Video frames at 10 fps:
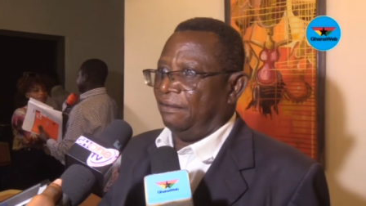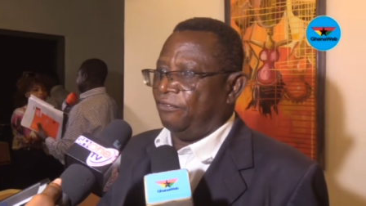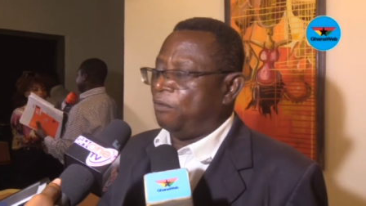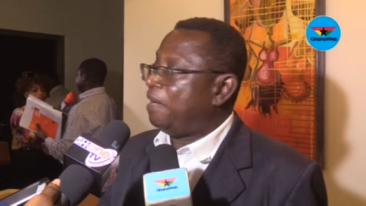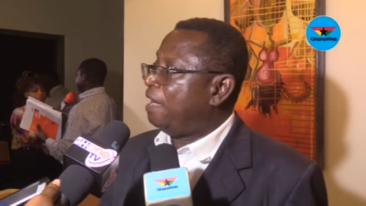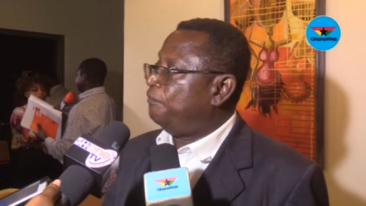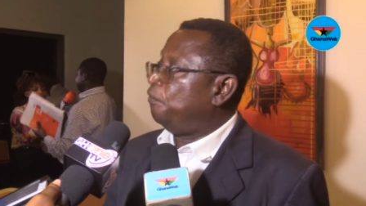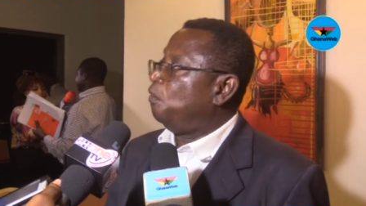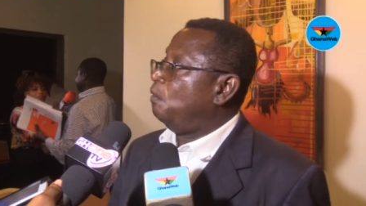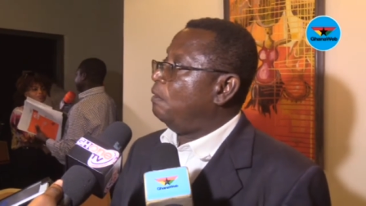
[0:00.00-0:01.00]
from
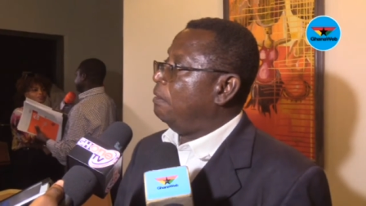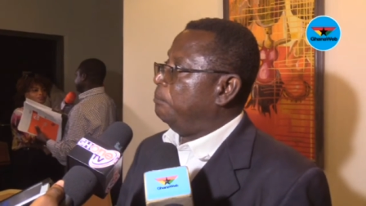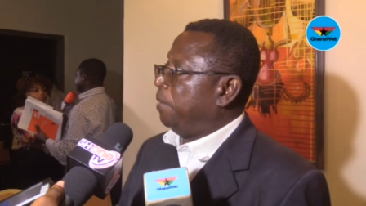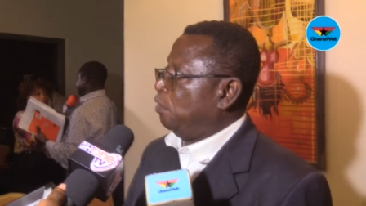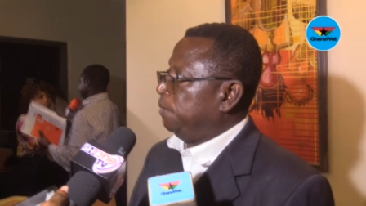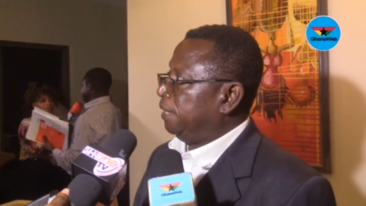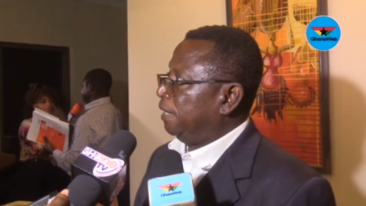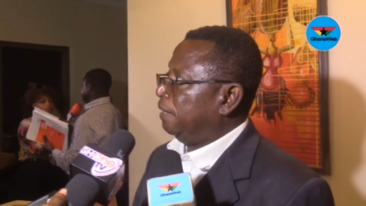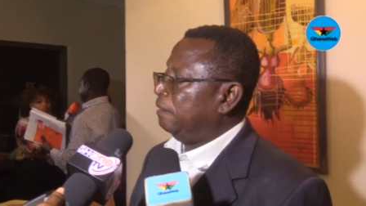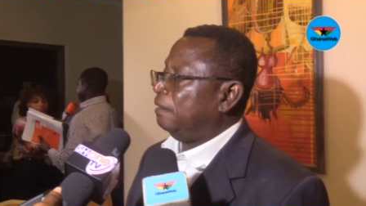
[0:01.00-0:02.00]
Afro
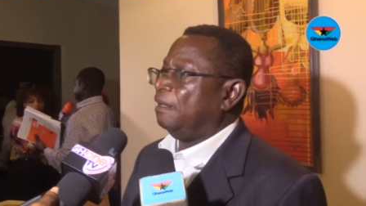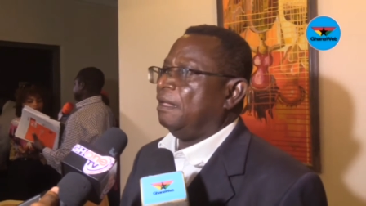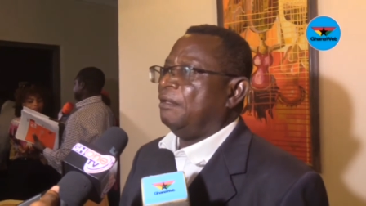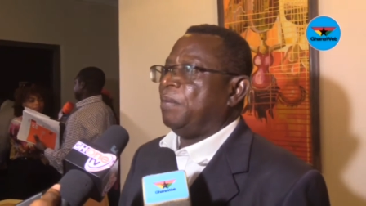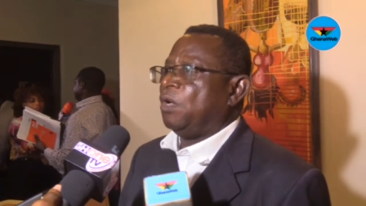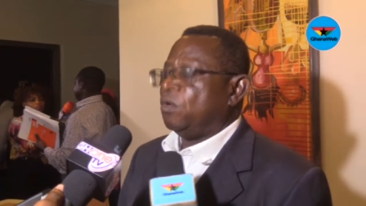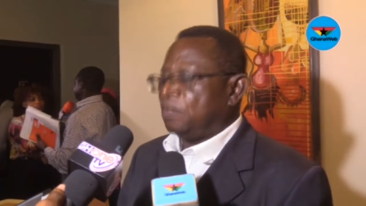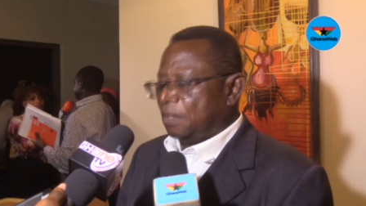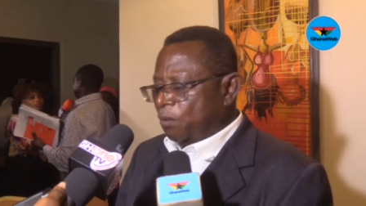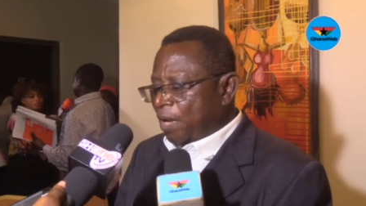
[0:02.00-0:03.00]
Barometer
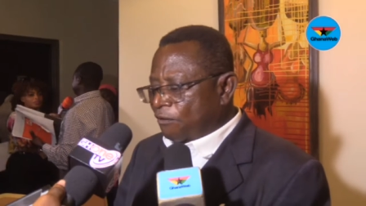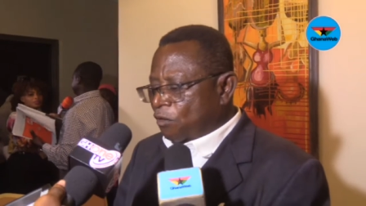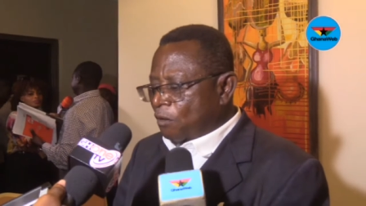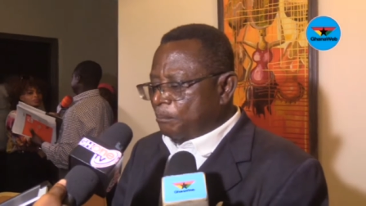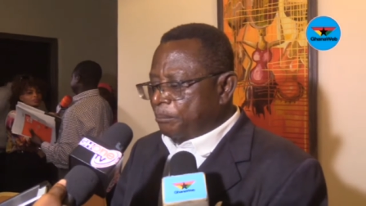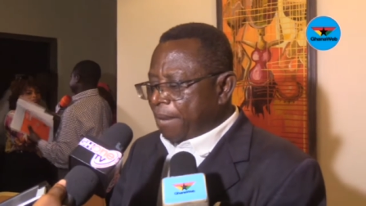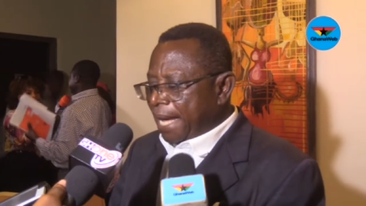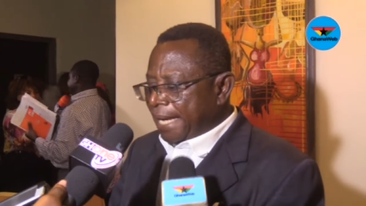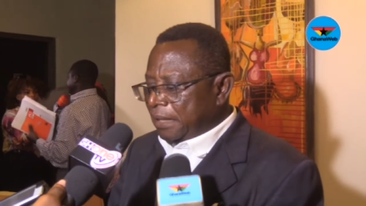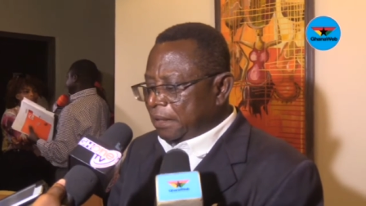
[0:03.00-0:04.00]
because we have
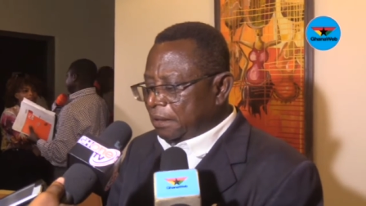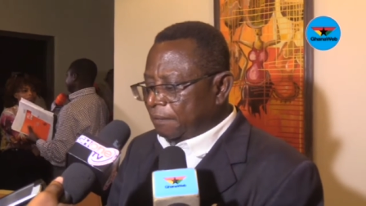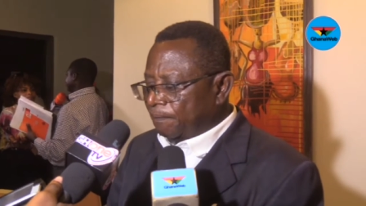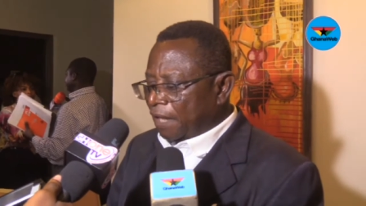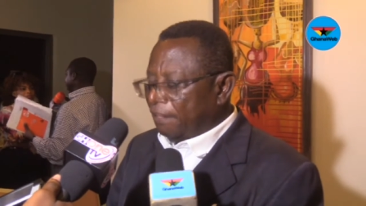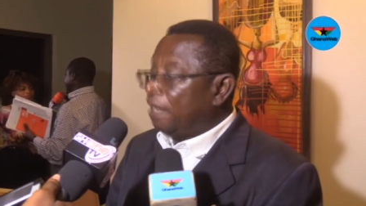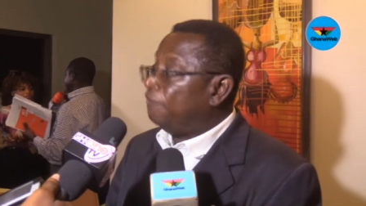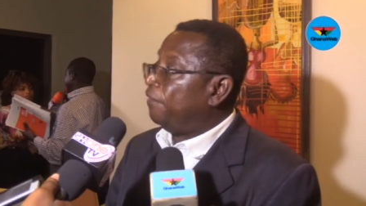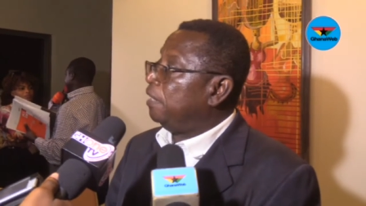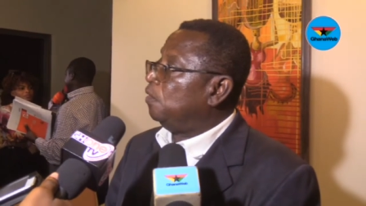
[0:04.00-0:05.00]
combined the
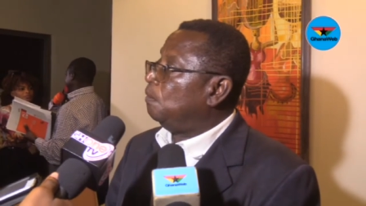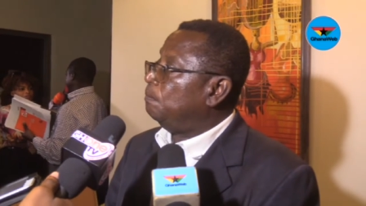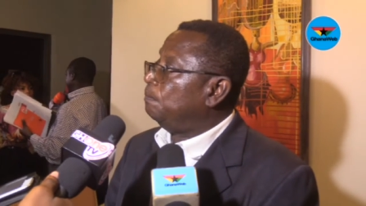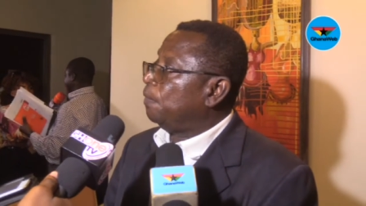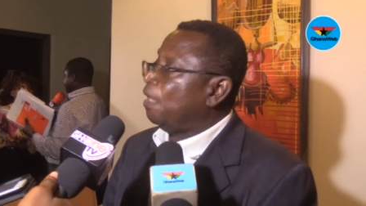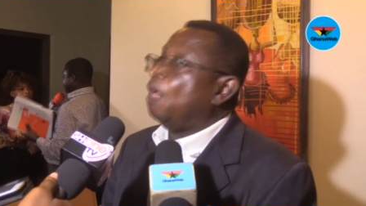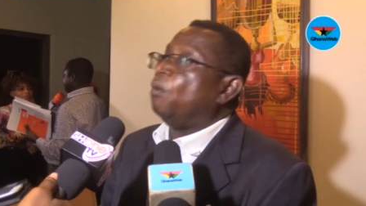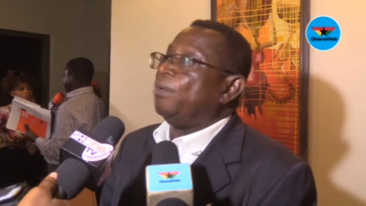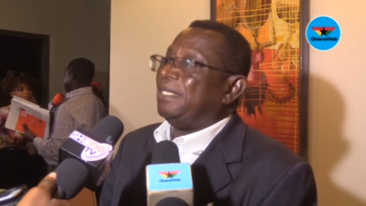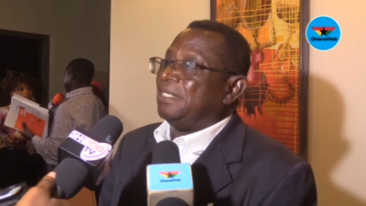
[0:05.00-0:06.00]
referendum
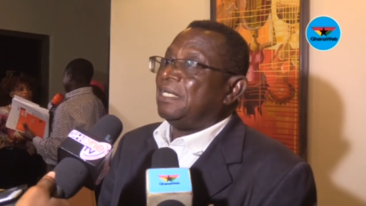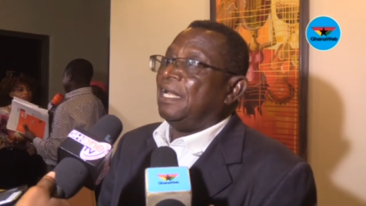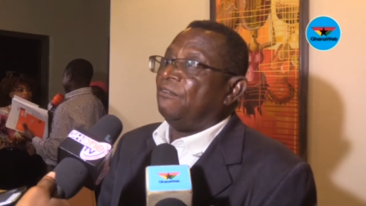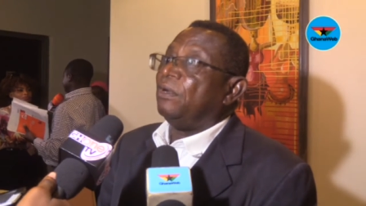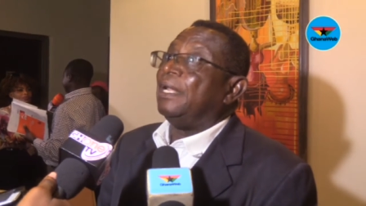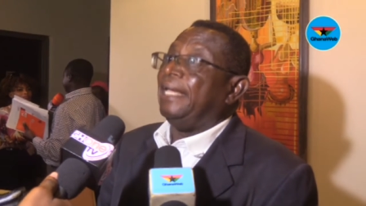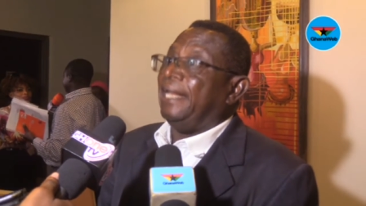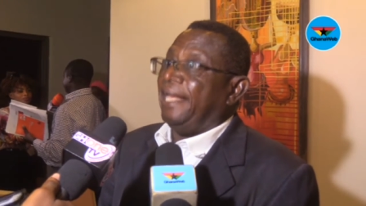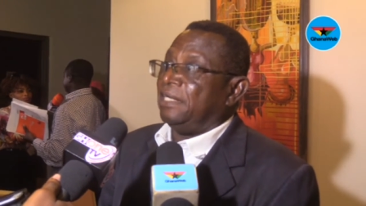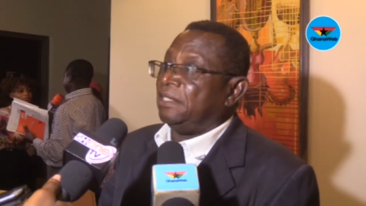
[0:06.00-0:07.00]
with a district level
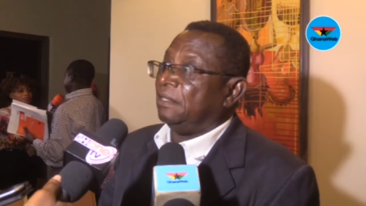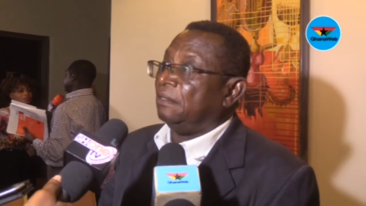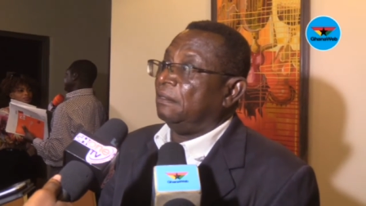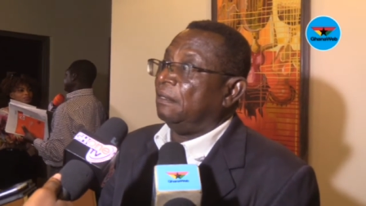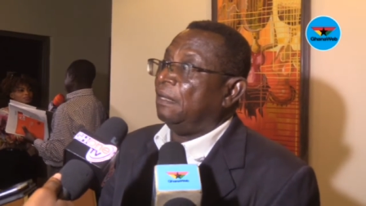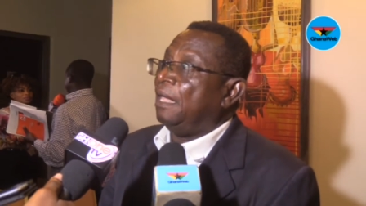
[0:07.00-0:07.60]
election.